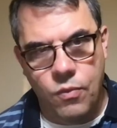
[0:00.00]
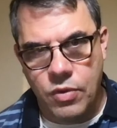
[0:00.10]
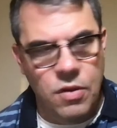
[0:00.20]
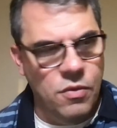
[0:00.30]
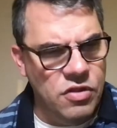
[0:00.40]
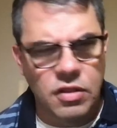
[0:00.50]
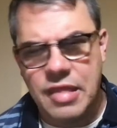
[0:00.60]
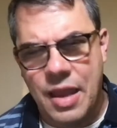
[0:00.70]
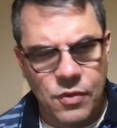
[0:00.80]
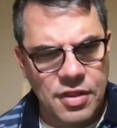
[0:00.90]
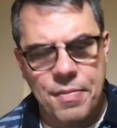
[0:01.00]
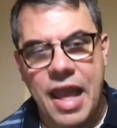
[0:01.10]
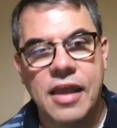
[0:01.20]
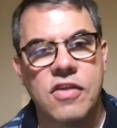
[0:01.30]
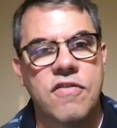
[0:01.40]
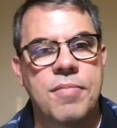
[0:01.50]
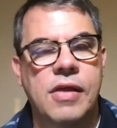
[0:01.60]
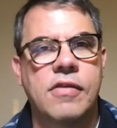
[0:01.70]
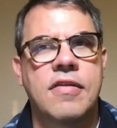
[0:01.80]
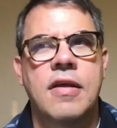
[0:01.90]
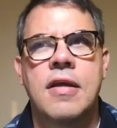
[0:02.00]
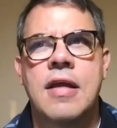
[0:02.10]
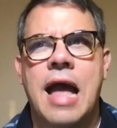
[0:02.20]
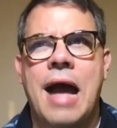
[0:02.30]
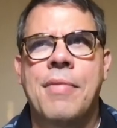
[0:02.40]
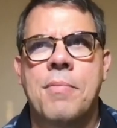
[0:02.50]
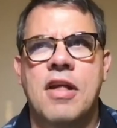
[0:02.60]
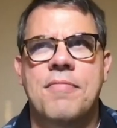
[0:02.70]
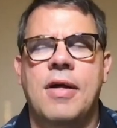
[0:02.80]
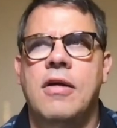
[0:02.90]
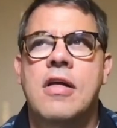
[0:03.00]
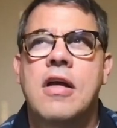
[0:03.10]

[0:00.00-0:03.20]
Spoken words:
you know, was a package of bills. Omnibus bill.